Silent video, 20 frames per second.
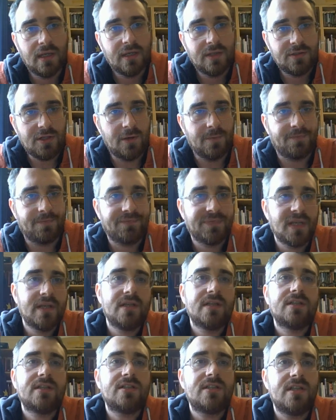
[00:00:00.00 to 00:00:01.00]
So,
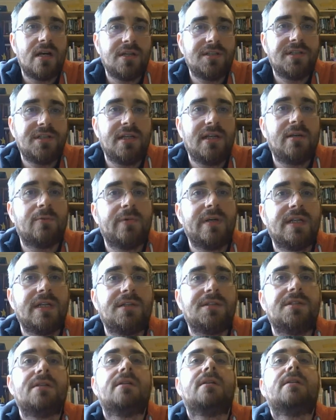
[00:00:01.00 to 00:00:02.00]
starting
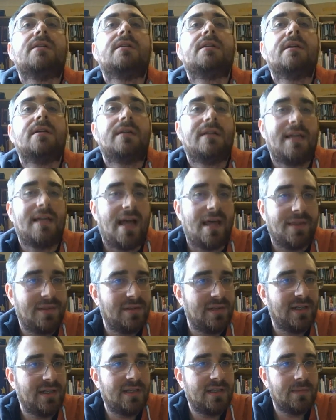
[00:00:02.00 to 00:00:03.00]
with the
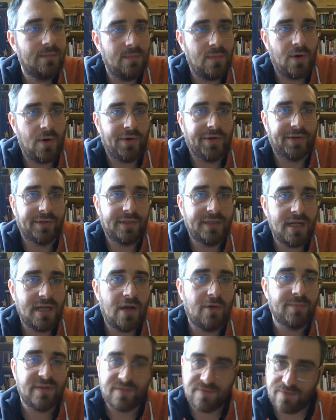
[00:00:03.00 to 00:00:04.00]
Catholic monarch.
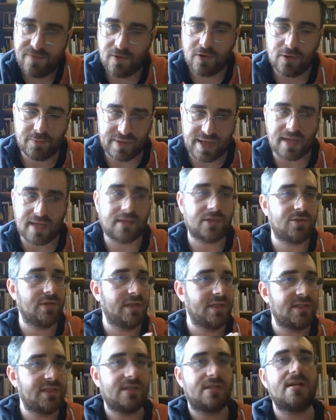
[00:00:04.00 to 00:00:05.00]
Now, before we
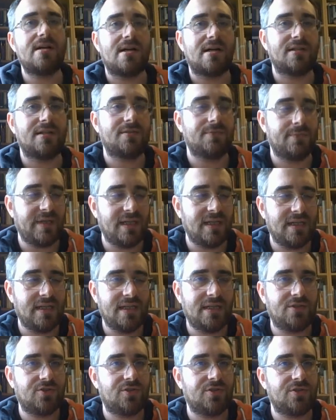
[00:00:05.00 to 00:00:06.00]
actually start, we
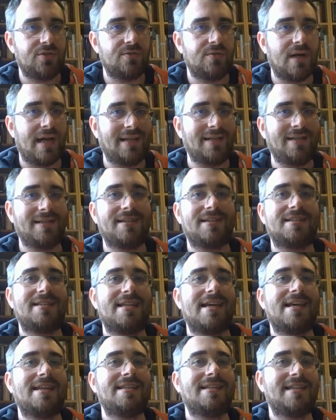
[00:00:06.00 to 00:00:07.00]
need to
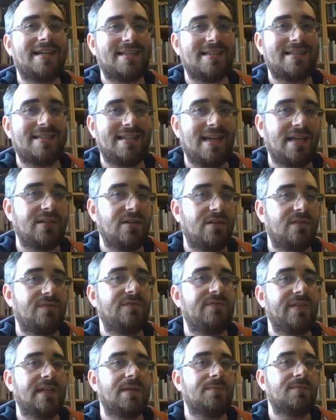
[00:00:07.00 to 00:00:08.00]
understand the extent of
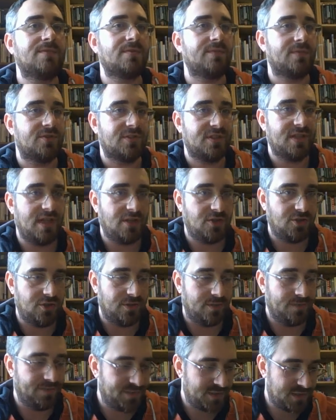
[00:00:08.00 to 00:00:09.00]
Philip's
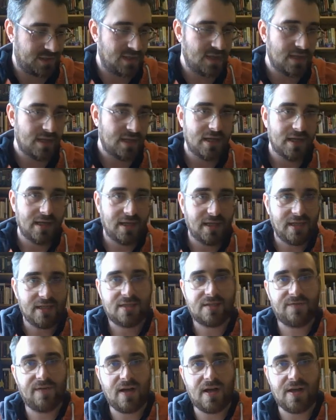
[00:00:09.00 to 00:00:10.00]
possessions.
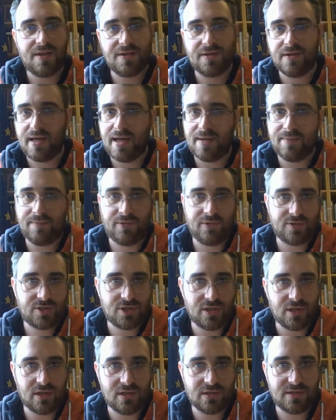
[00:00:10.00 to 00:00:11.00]
His father, Emperor
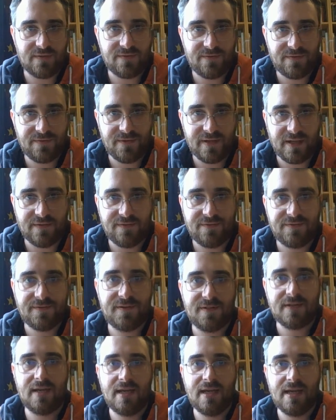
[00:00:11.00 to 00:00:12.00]
Charles V,
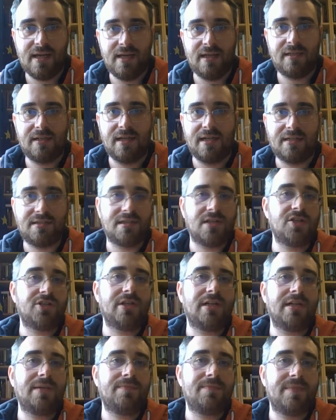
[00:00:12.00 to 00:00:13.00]
had
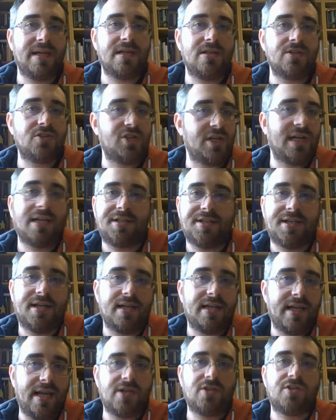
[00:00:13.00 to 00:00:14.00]
essentially been
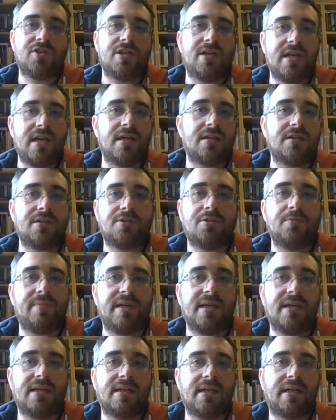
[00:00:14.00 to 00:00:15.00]
genetically engineered to
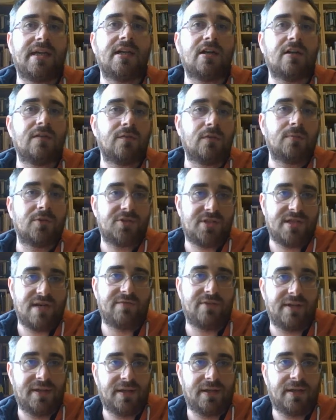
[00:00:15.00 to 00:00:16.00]
be the king of almost
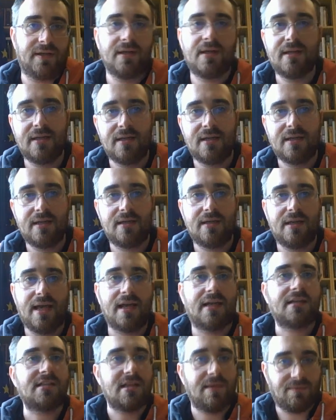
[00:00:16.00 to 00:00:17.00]
everything,
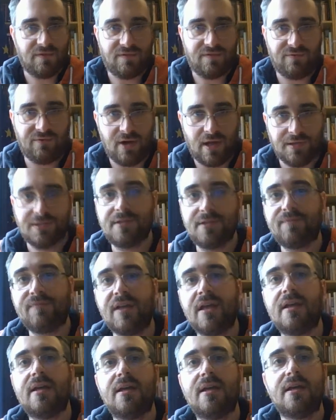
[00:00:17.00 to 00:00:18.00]
except for France.
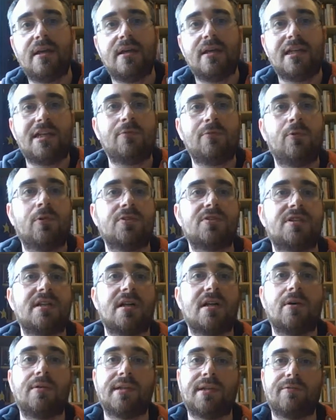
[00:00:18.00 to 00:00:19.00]
He was
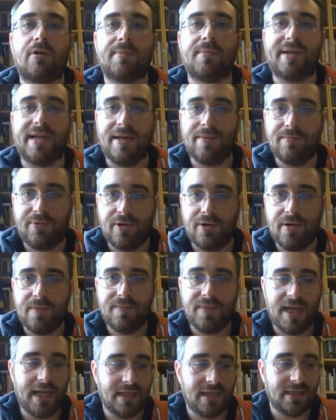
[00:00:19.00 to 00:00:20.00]
the only Roman emperor,
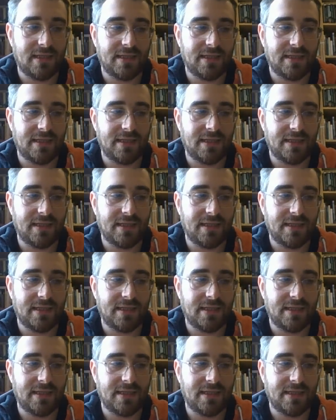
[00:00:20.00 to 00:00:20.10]
and